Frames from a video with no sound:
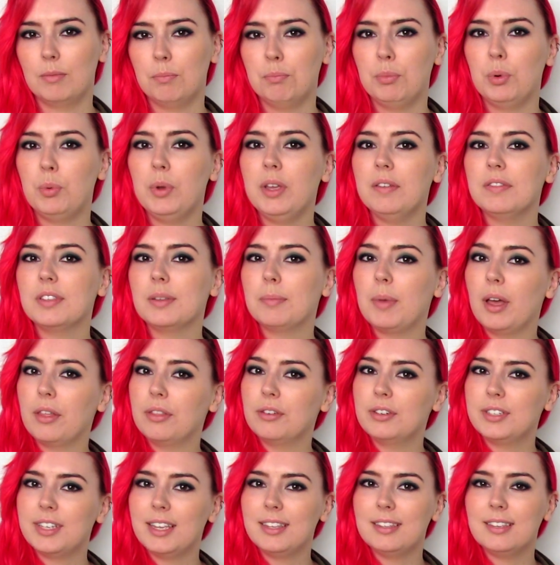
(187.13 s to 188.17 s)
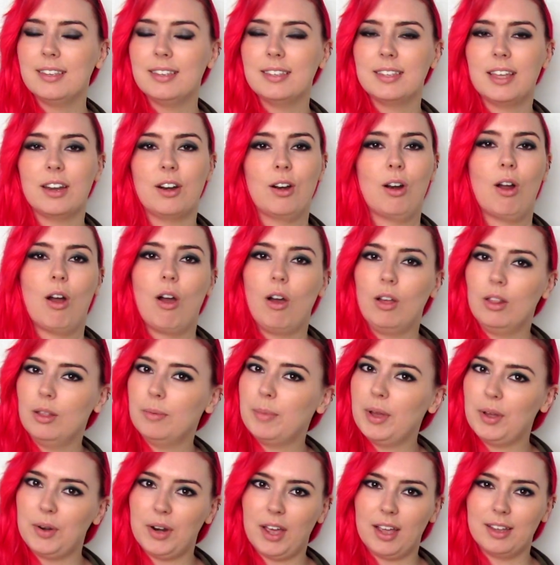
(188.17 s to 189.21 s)
But we have some other senses that are all
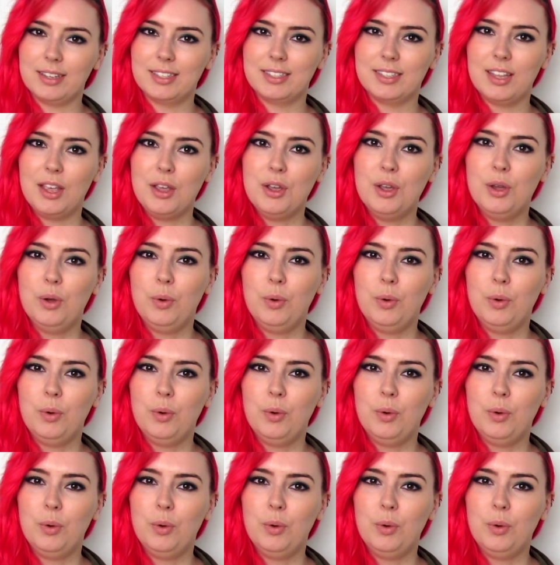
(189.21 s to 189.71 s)
about us.